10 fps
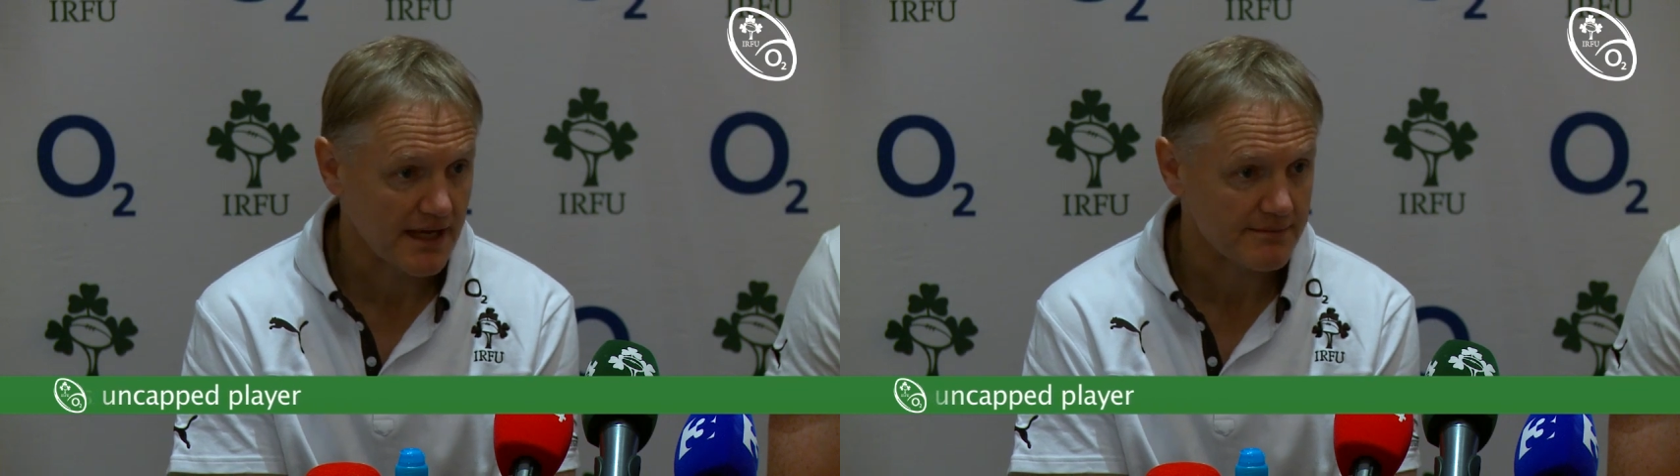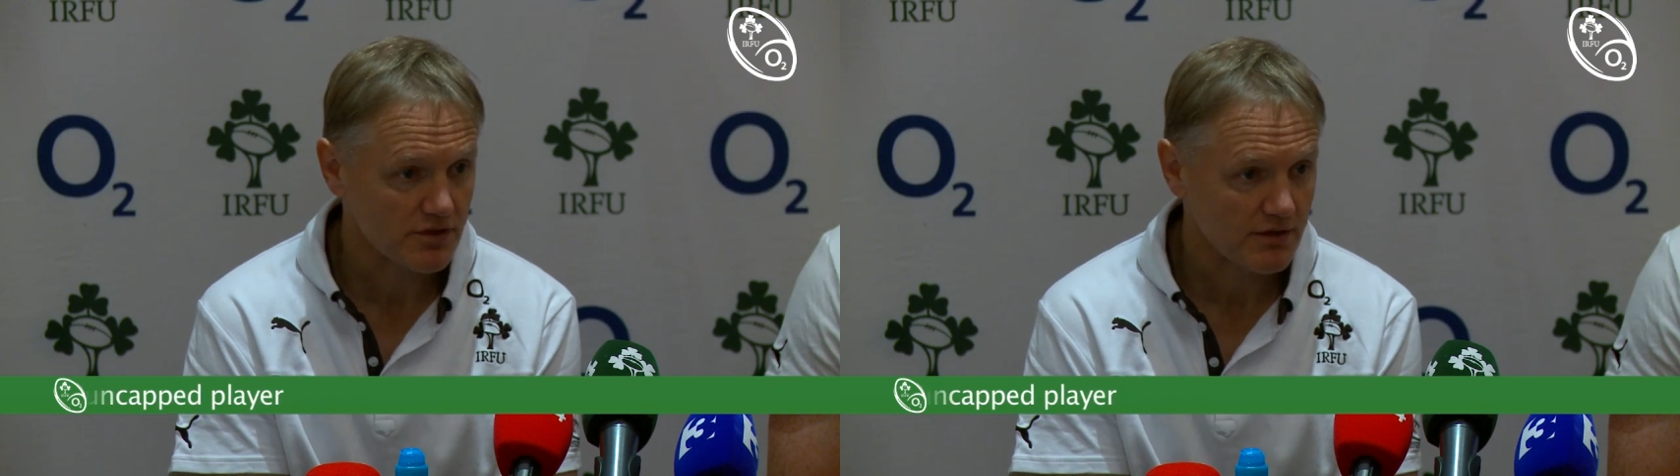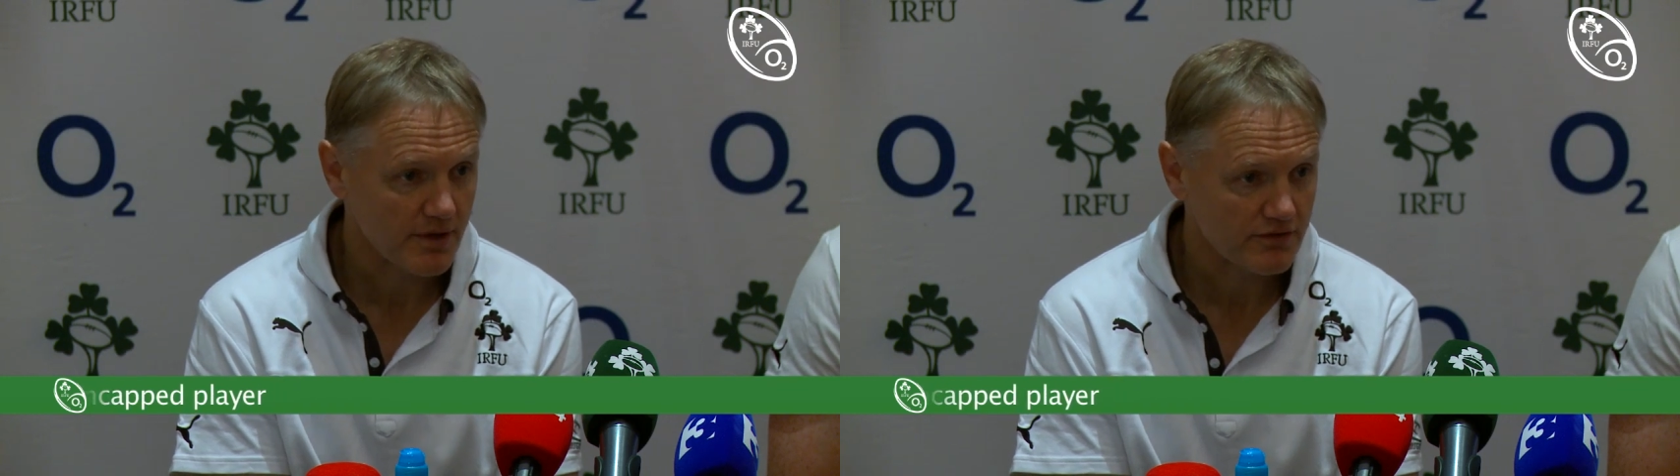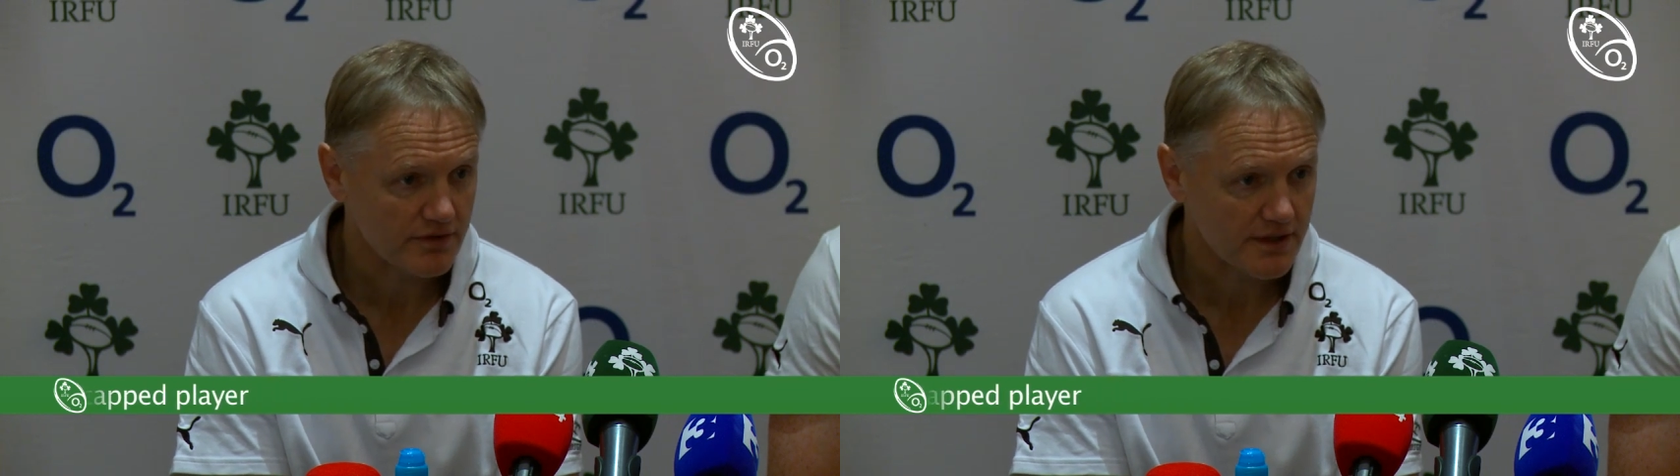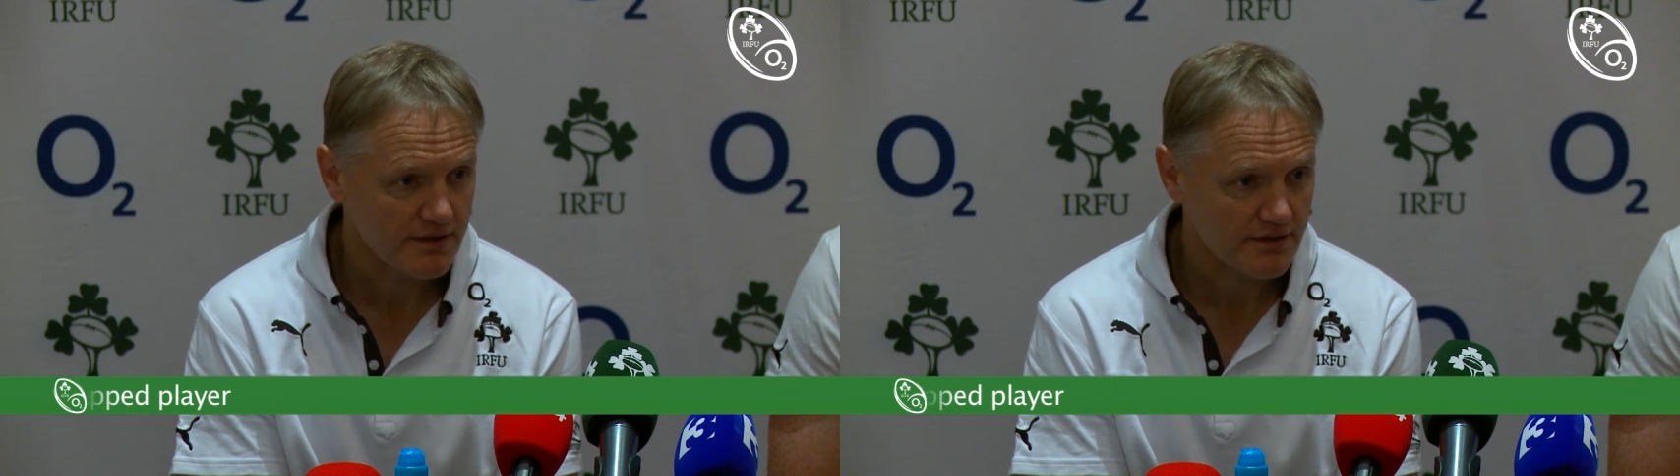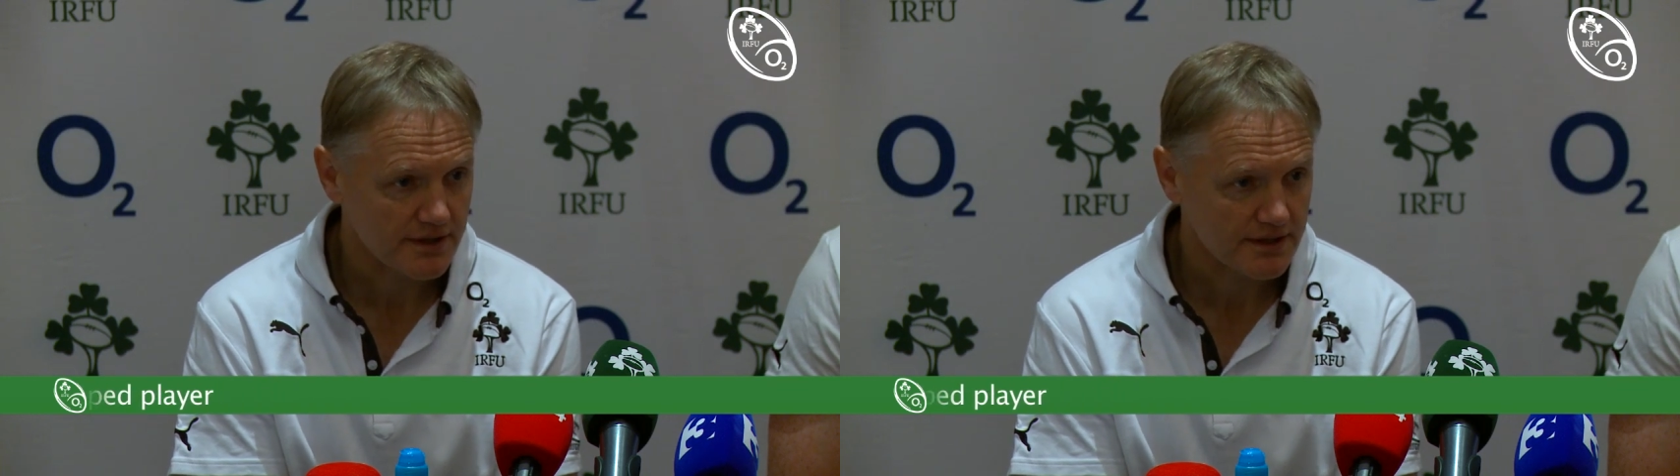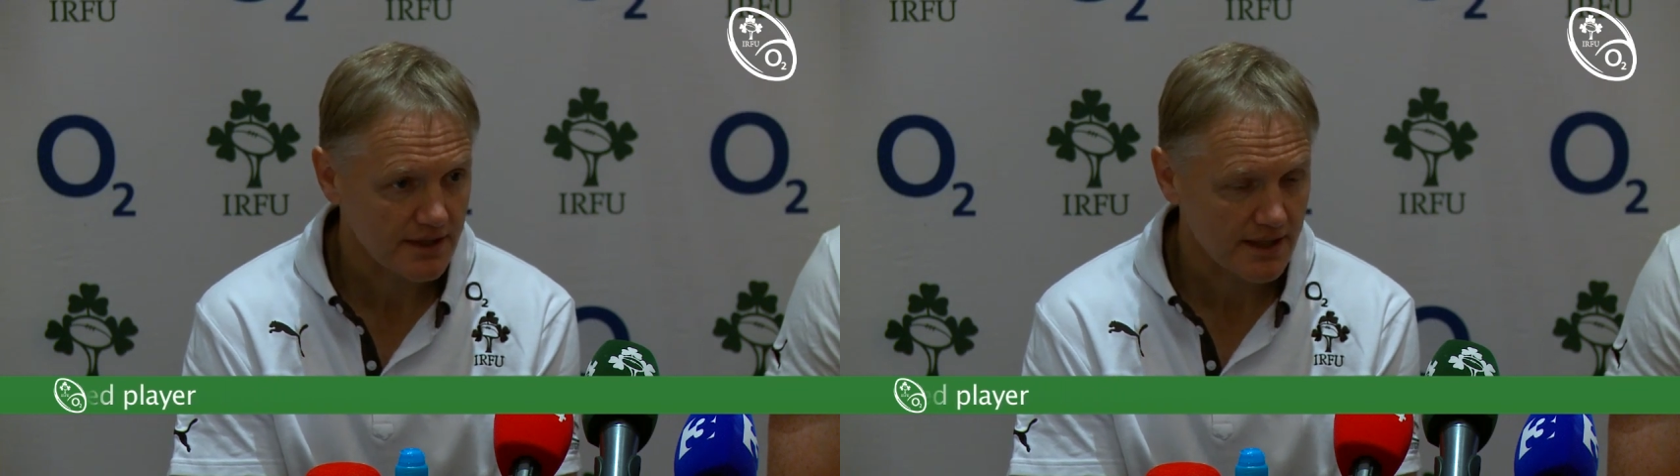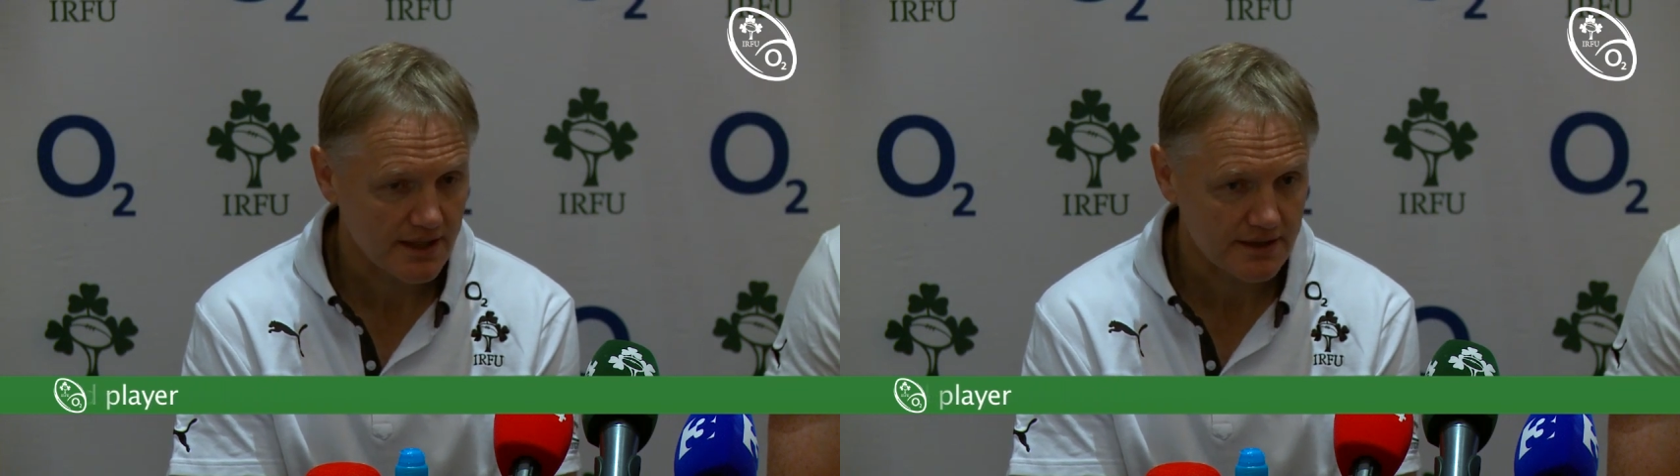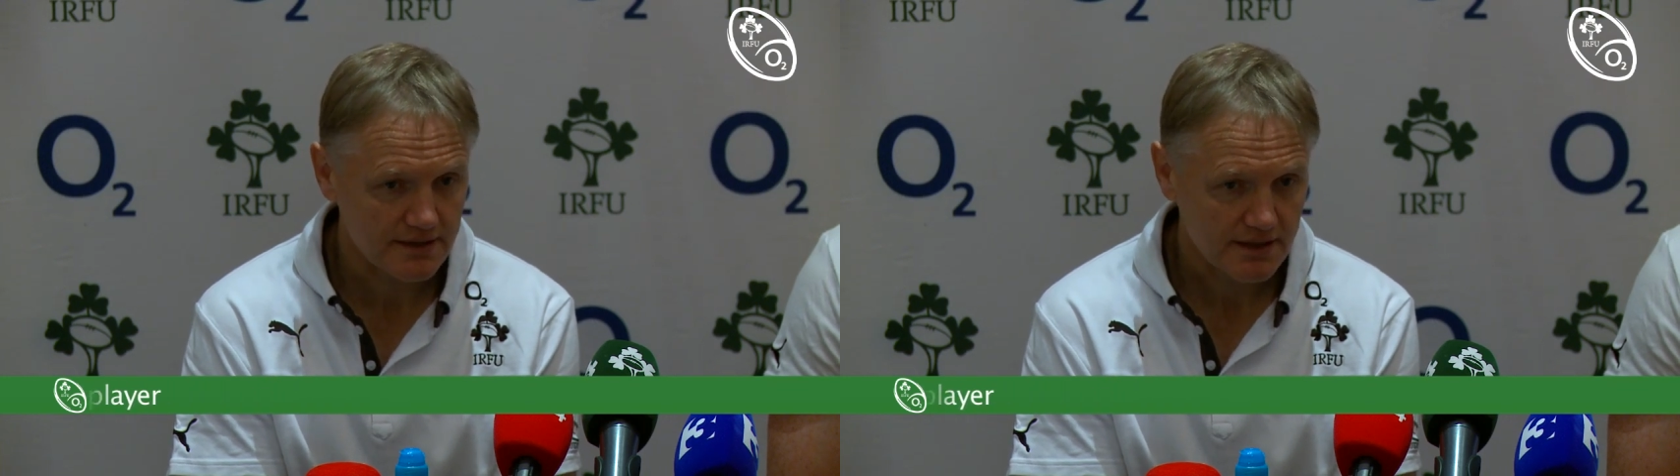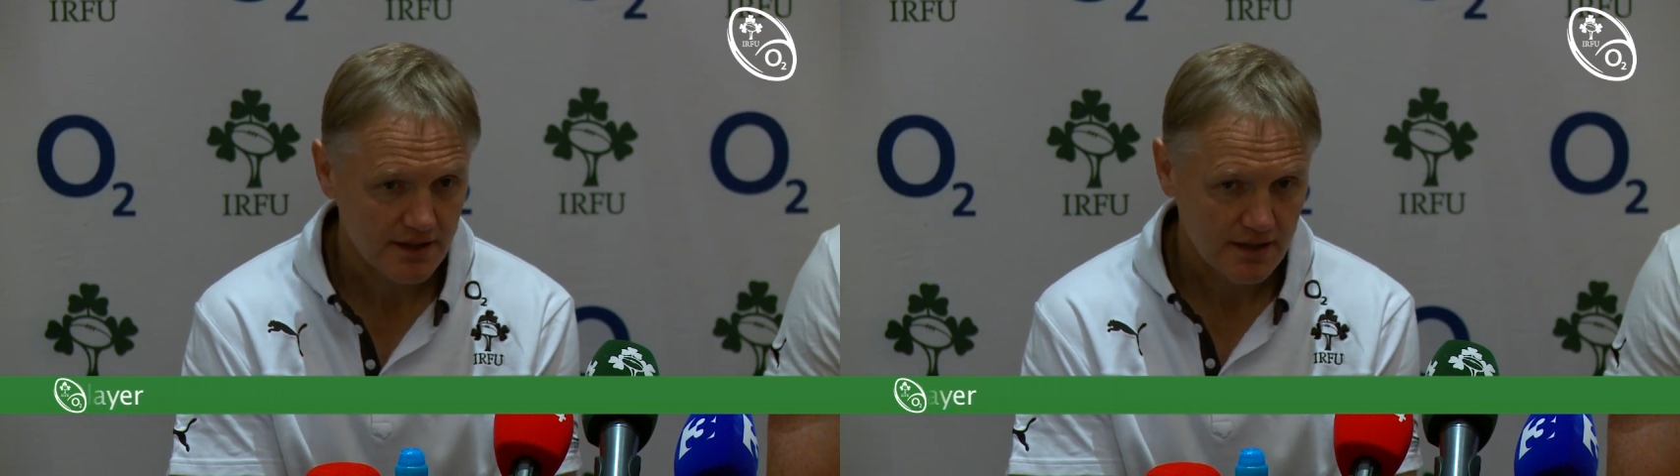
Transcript: game time over there. And